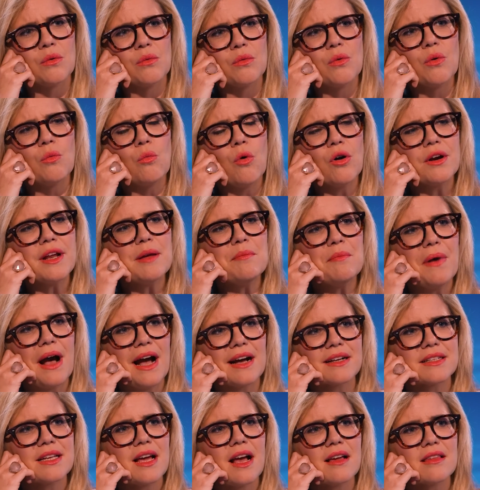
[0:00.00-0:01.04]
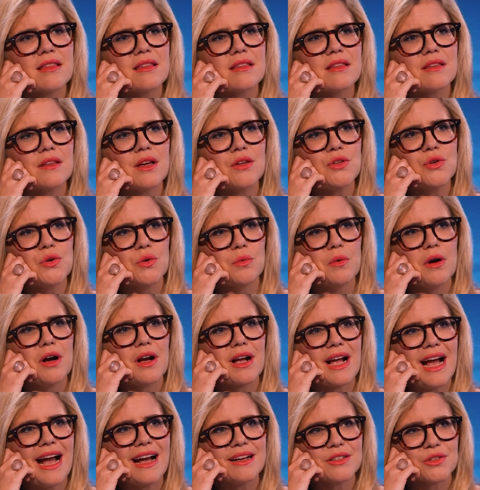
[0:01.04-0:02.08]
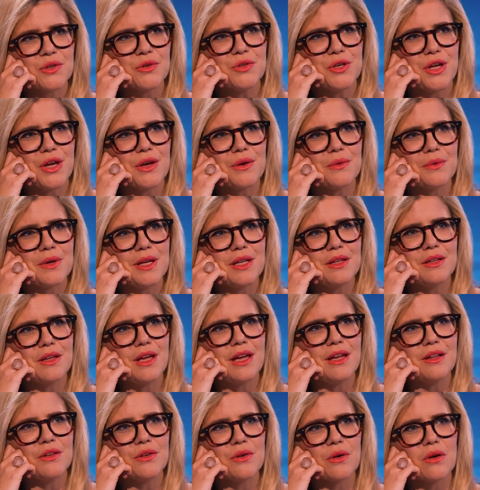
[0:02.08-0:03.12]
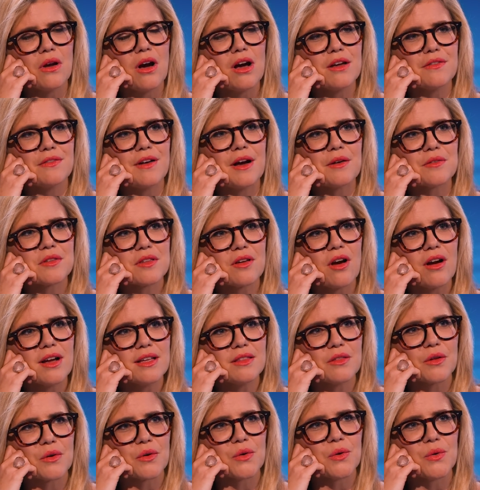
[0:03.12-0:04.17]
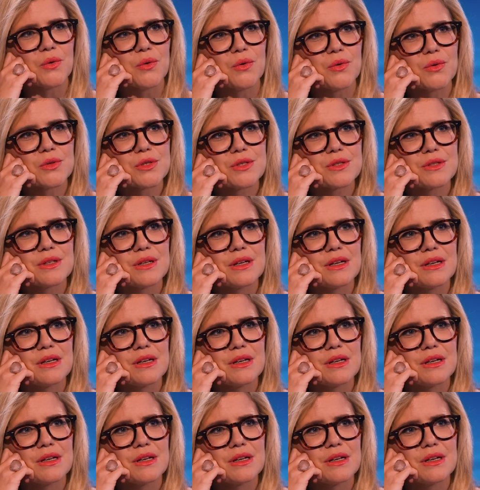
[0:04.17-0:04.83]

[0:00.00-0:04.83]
What impact has your work had on you in your life outside the court?